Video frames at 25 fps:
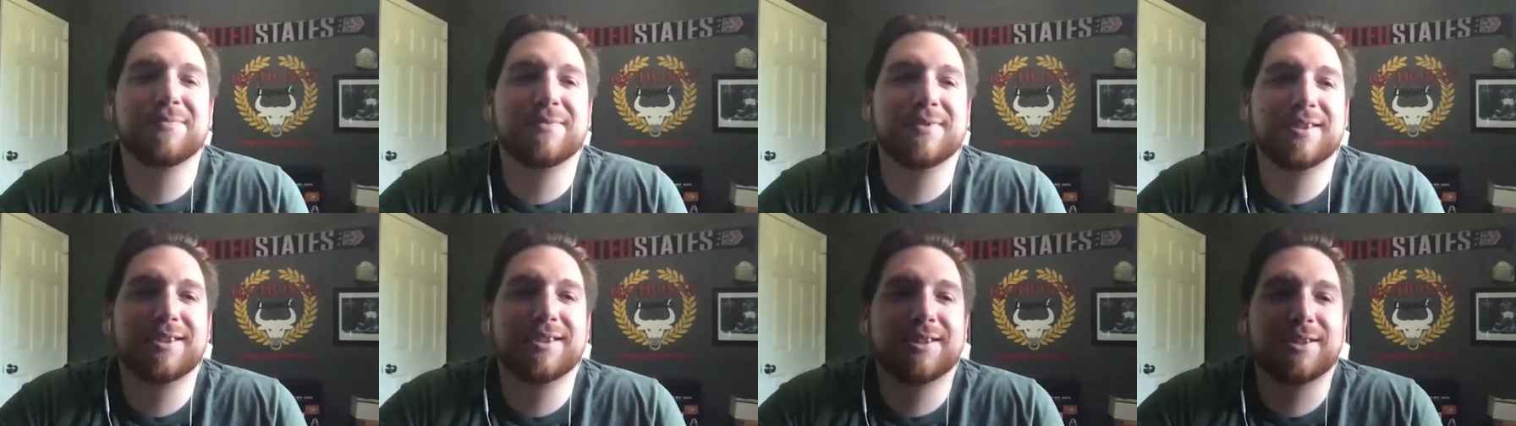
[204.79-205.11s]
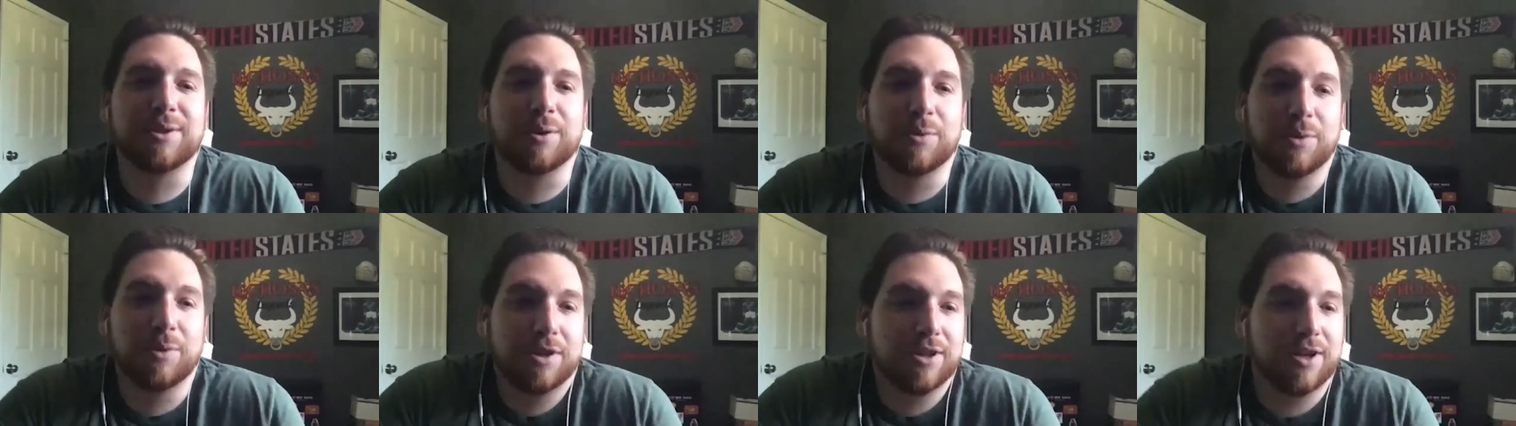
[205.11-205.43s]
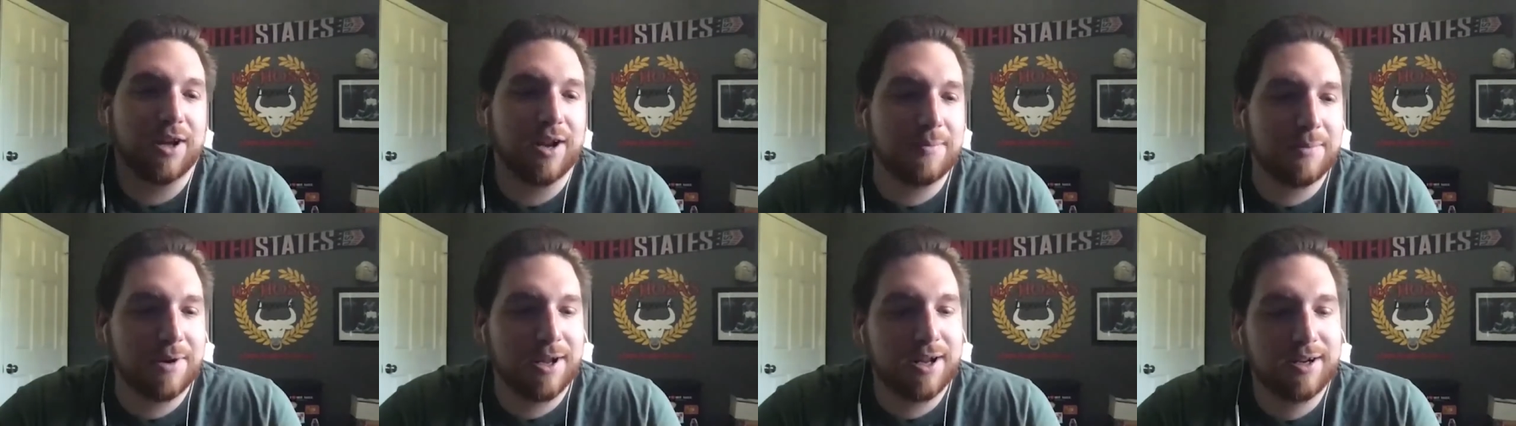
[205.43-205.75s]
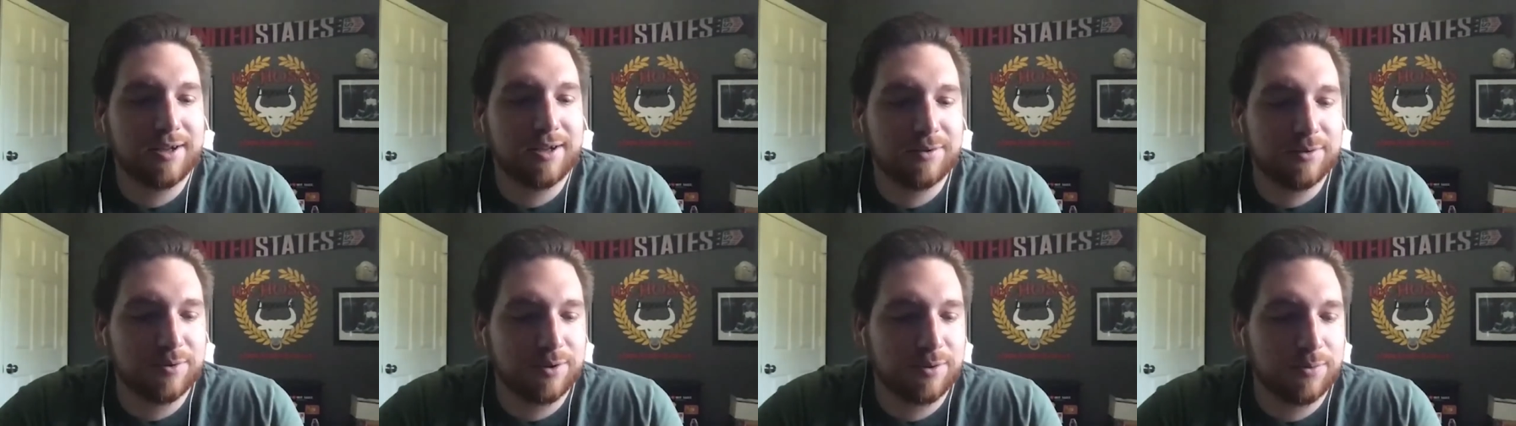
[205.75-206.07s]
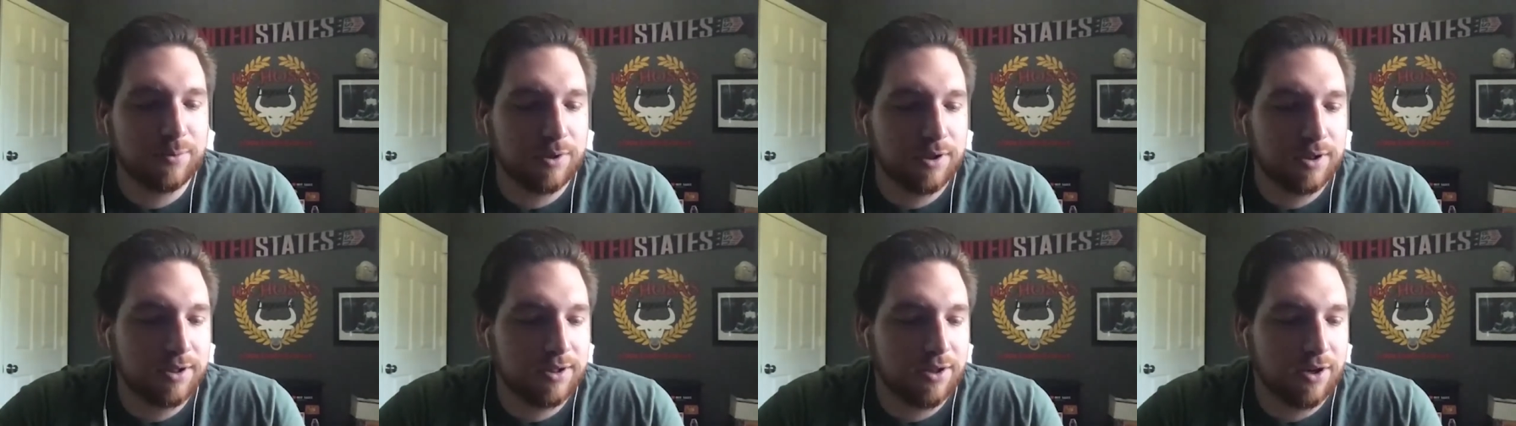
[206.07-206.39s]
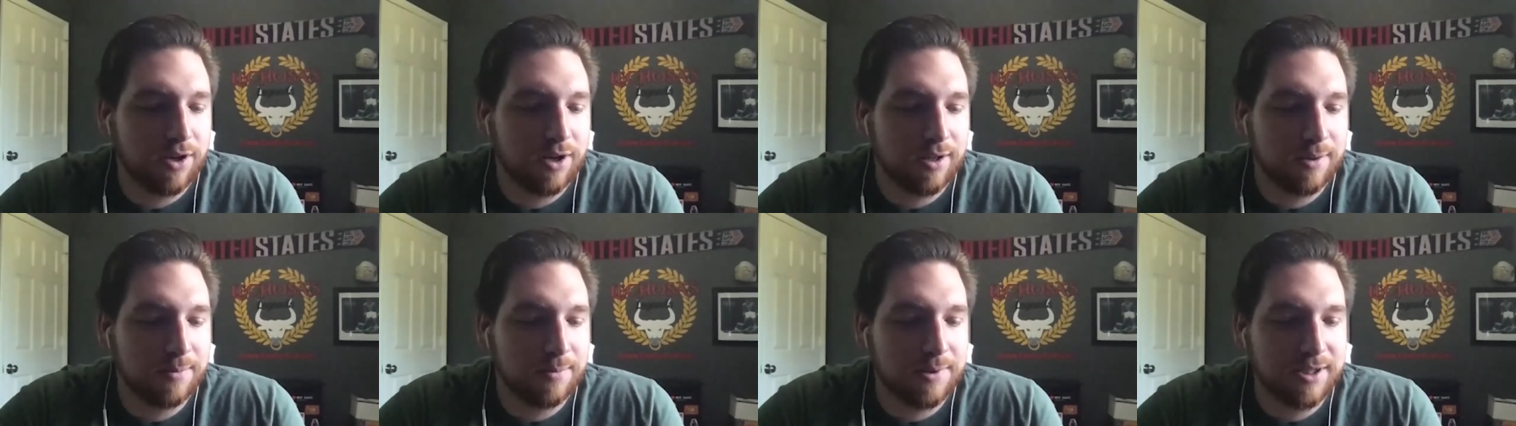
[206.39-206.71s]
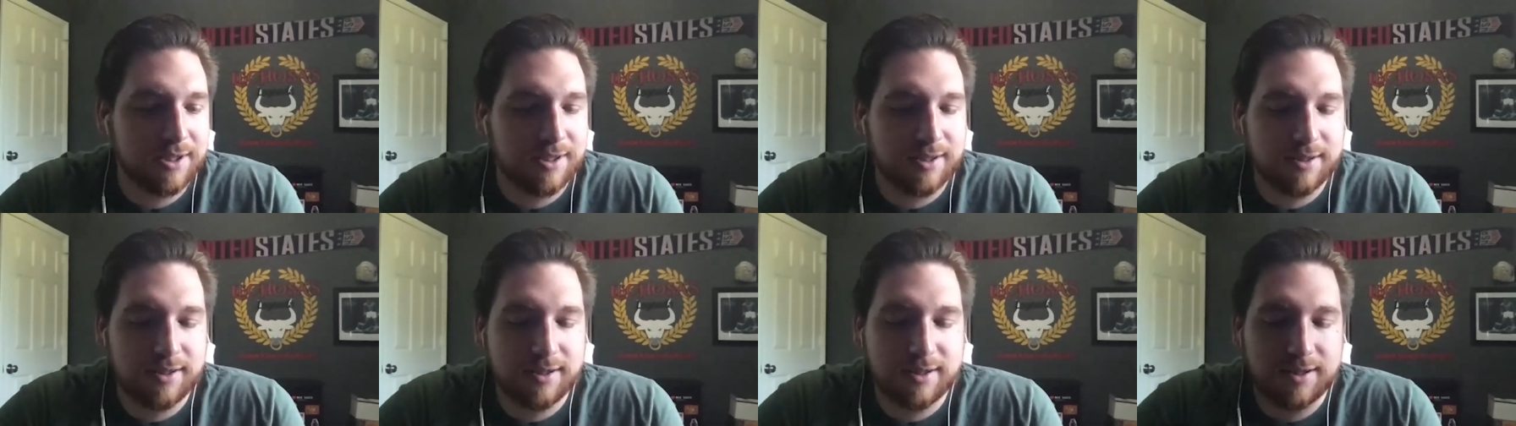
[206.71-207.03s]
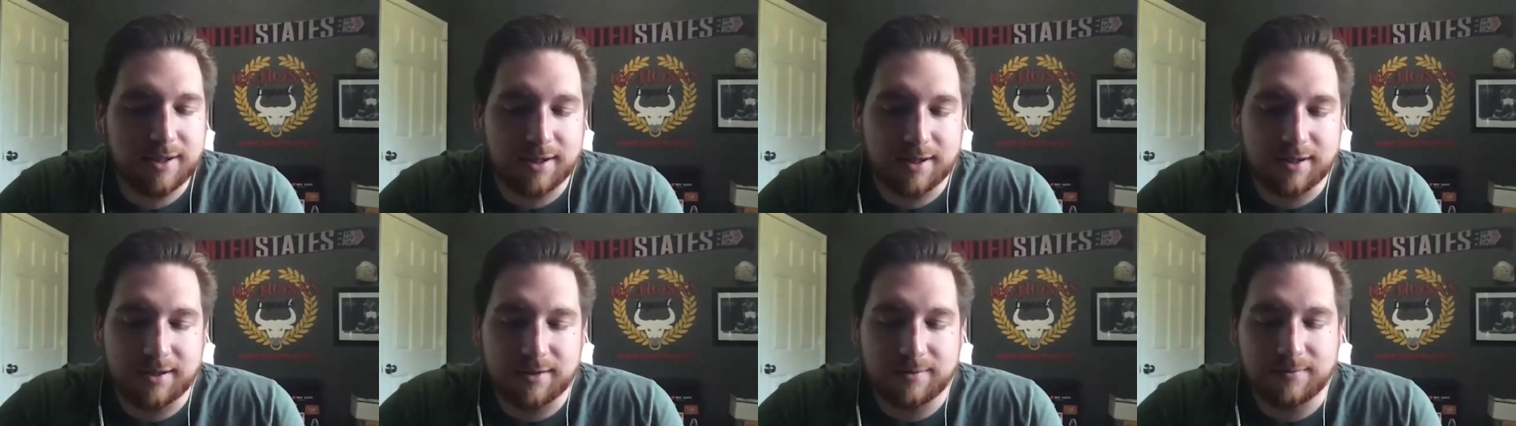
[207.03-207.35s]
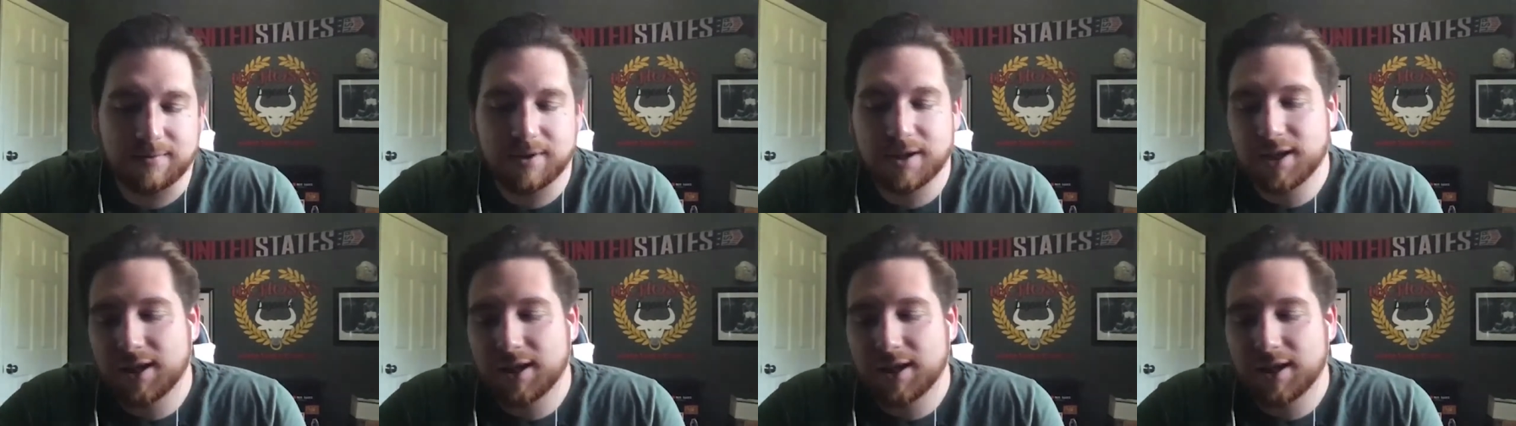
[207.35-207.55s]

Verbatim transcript: so we thought about it, and we started the business, and